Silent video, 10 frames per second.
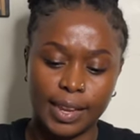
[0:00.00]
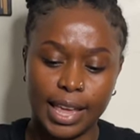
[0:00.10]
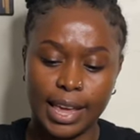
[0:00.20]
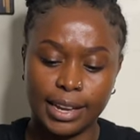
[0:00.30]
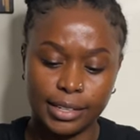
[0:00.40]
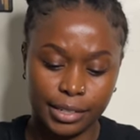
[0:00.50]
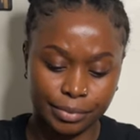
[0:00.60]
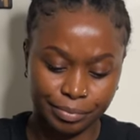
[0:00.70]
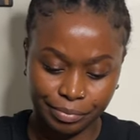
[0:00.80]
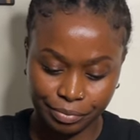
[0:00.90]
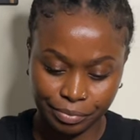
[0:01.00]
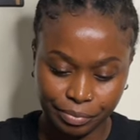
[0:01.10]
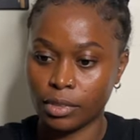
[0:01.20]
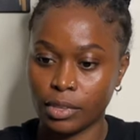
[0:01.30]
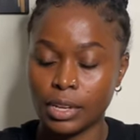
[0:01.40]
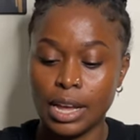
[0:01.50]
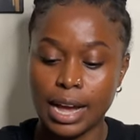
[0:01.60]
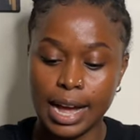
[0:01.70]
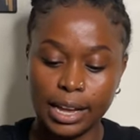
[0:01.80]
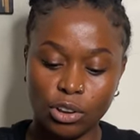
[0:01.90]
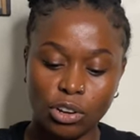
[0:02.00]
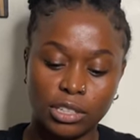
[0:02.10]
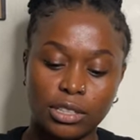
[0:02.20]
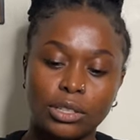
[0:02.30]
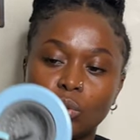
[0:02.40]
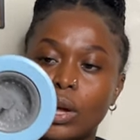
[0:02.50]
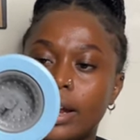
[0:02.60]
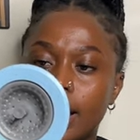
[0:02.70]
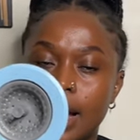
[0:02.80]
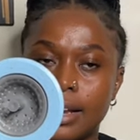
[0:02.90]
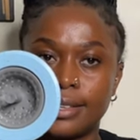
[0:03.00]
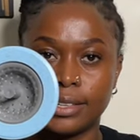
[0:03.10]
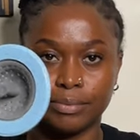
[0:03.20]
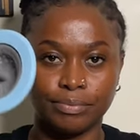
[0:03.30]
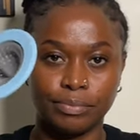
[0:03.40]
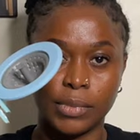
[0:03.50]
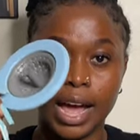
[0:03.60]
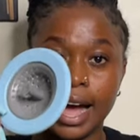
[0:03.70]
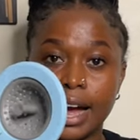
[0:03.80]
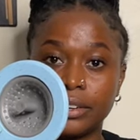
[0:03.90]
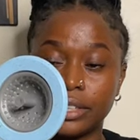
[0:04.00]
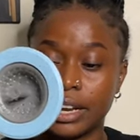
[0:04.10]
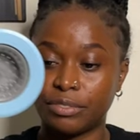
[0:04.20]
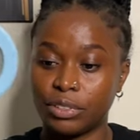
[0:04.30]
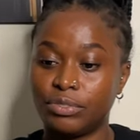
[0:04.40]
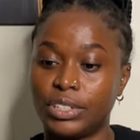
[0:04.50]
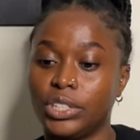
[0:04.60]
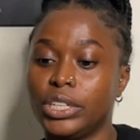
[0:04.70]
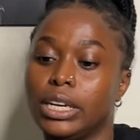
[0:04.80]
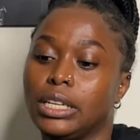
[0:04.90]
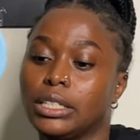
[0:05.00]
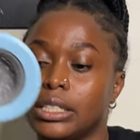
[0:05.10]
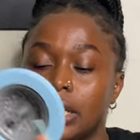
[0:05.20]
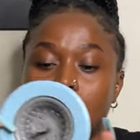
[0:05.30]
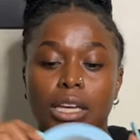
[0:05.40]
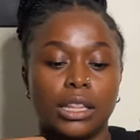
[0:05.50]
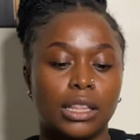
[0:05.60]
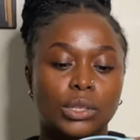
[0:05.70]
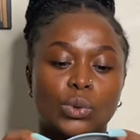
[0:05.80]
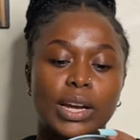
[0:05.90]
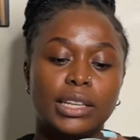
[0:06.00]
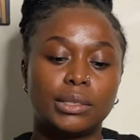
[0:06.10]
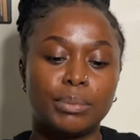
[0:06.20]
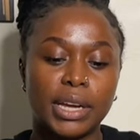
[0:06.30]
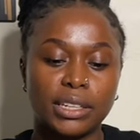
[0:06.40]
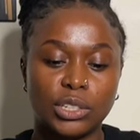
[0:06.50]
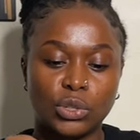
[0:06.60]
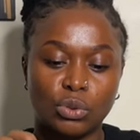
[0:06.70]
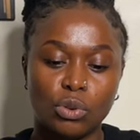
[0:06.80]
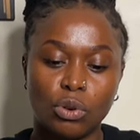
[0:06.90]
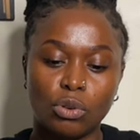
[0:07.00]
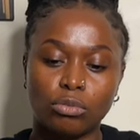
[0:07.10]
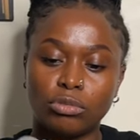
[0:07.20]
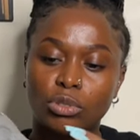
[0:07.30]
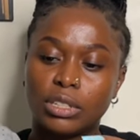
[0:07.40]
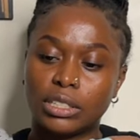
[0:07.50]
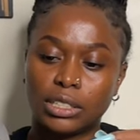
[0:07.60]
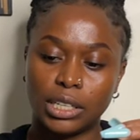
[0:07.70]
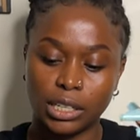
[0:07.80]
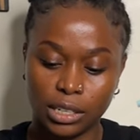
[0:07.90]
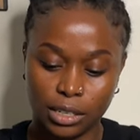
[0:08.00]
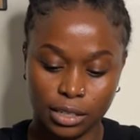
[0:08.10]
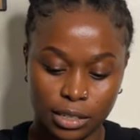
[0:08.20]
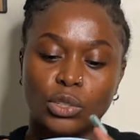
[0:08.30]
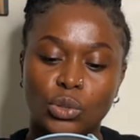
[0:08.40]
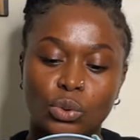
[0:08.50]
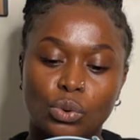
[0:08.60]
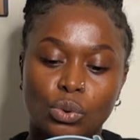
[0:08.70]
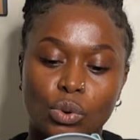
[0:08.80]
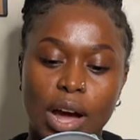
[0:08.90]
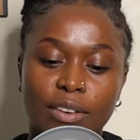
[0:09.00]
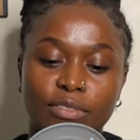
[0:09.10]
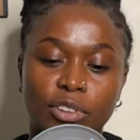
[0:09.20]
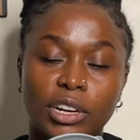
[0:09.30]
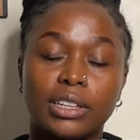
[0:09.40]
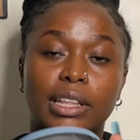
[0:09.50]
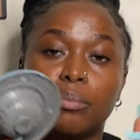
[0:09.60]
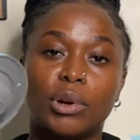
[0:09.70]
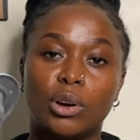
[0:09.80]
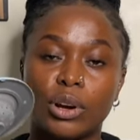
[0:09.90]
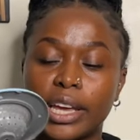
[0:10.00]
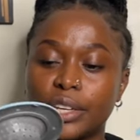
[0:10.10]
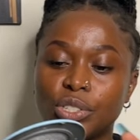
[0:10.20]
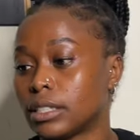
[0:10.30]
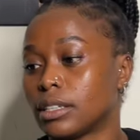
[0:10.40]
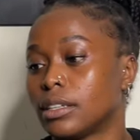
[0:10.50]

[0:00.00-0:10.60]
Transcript: And I got this one at 150 shillings. This one is meant to go to the sink to avoid the blockage.